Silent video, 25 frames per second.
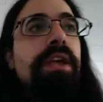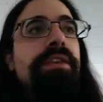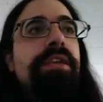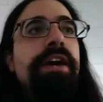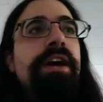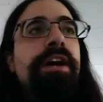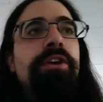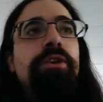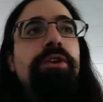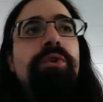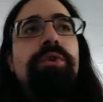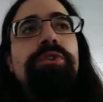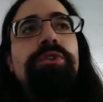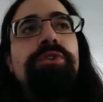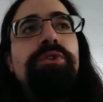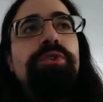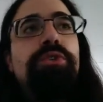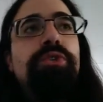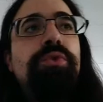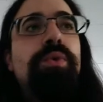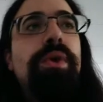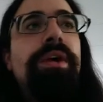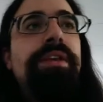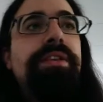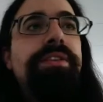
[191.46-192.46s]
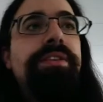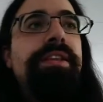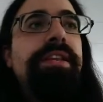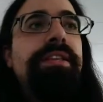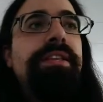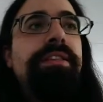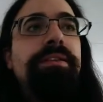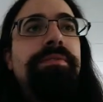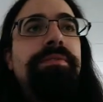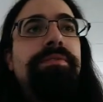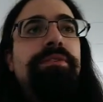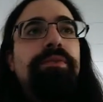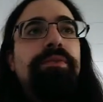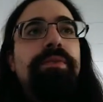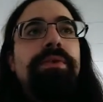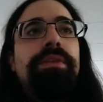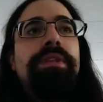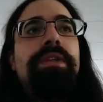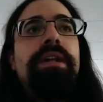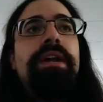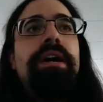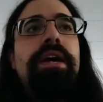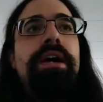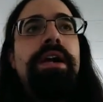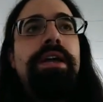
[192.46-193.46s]
not only do squat and deadlifts
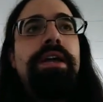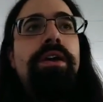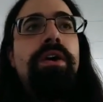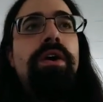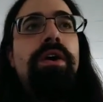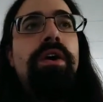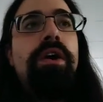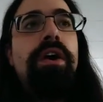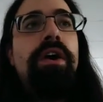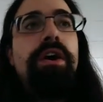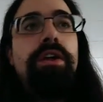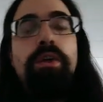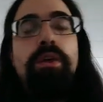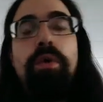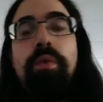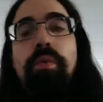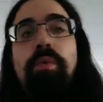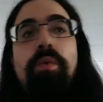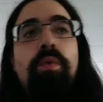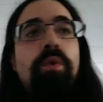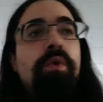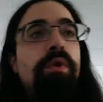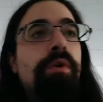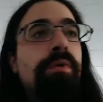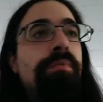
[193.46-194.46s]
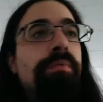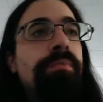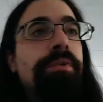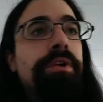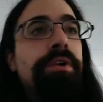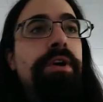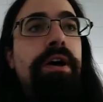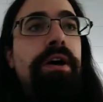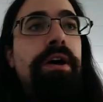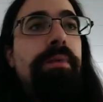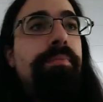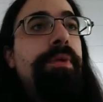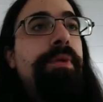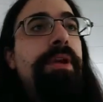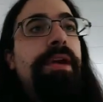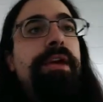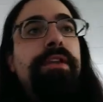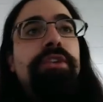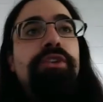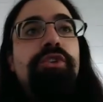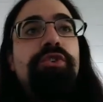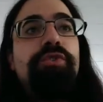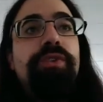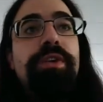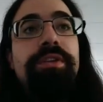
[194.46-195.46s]
rely on warmed up and
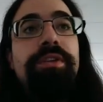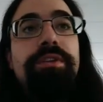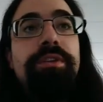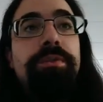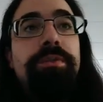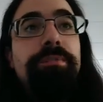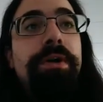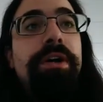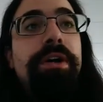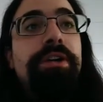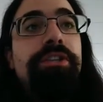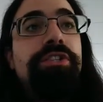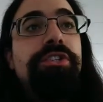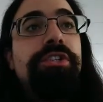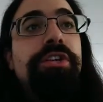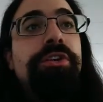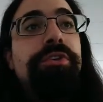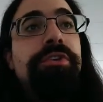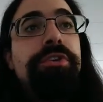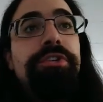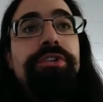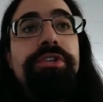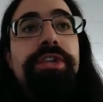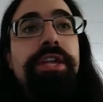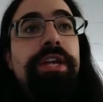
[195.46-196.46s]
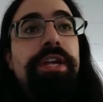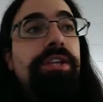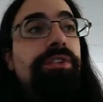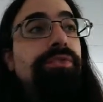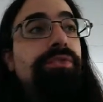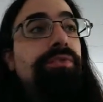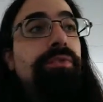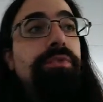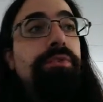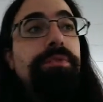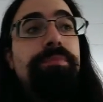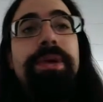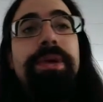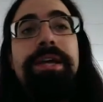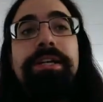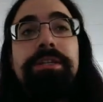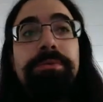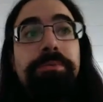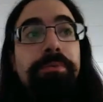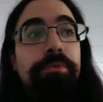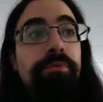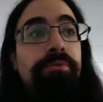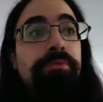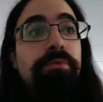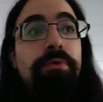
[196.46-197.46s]
strengthened posterior chains for
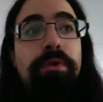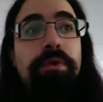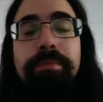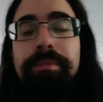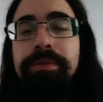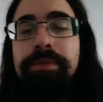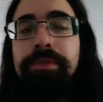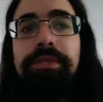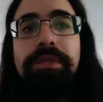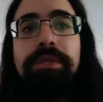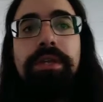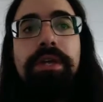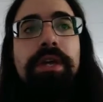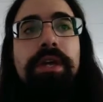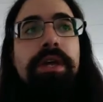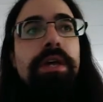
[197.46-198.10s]
maximum performance,